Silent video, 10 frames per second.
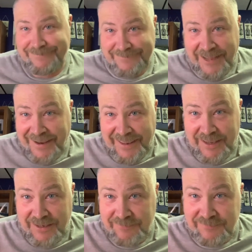I like
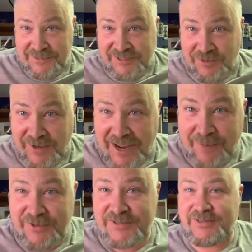it. Let's see what
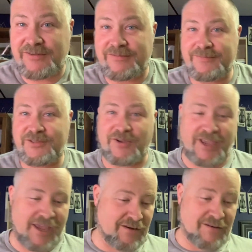happens. So
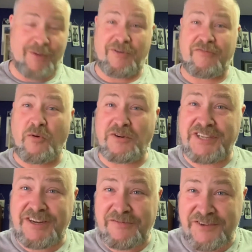again, I went
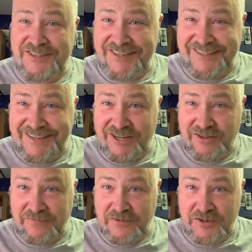14 for 16 in
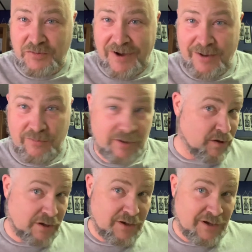the first round.
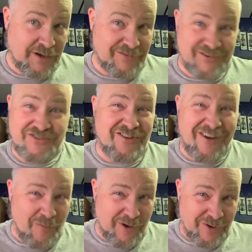There's
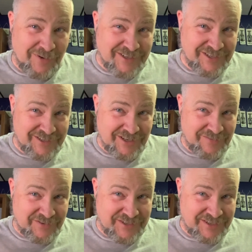no one who went 16
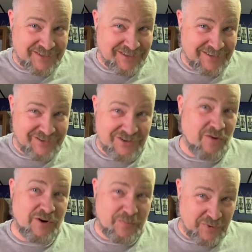for 16. There's no
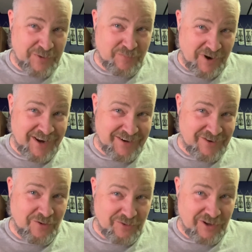one who put Brandon
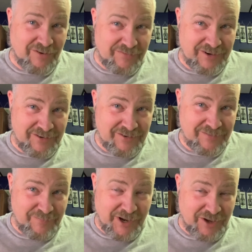Dolan over
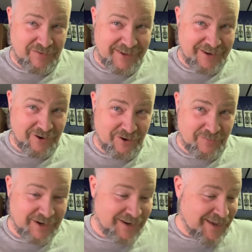Michael Van
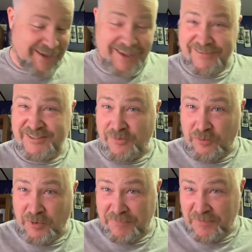Gerwen. If
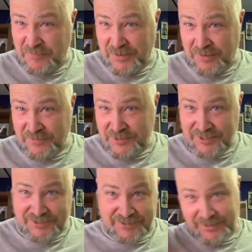someone went 15 for
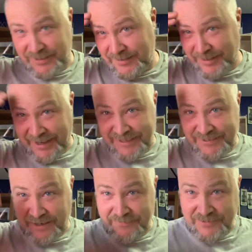16, hats
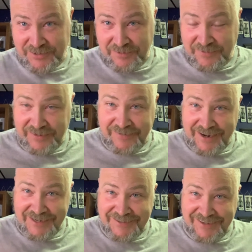off to you.
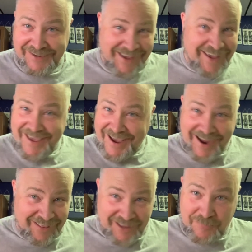Fantastic.
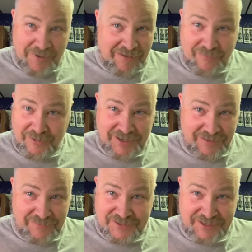I like my 14
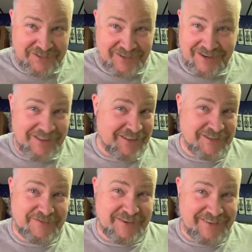for 16. I think
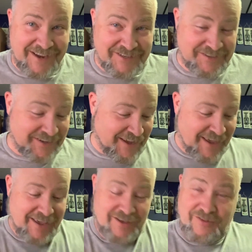that's fantastic.
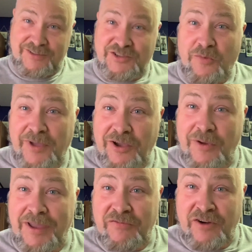Let's hope I go
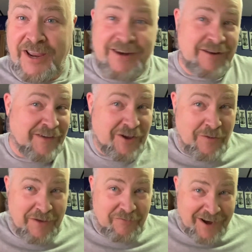8 for 8. And if I go
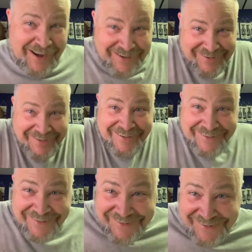8 for 8,
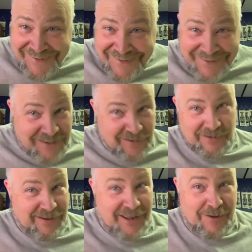
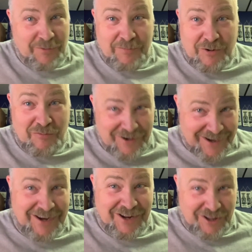then I'm going to be
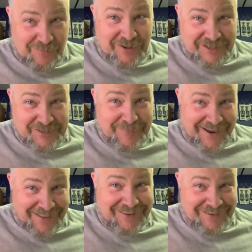really, really
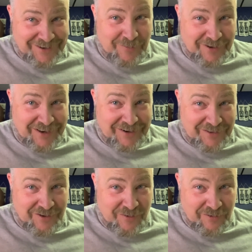smiling going into
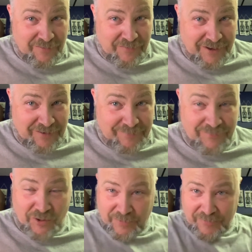the quarterfinal.
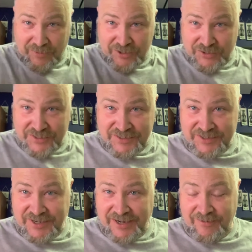Hope everyone enjoys the
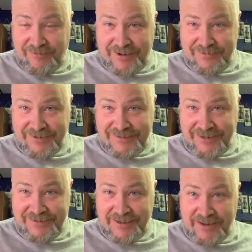second round. I'll
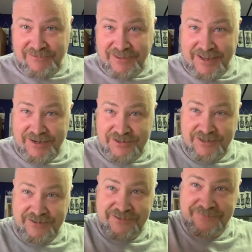talk to you after that.
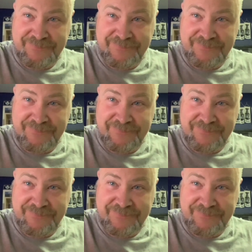Cheers.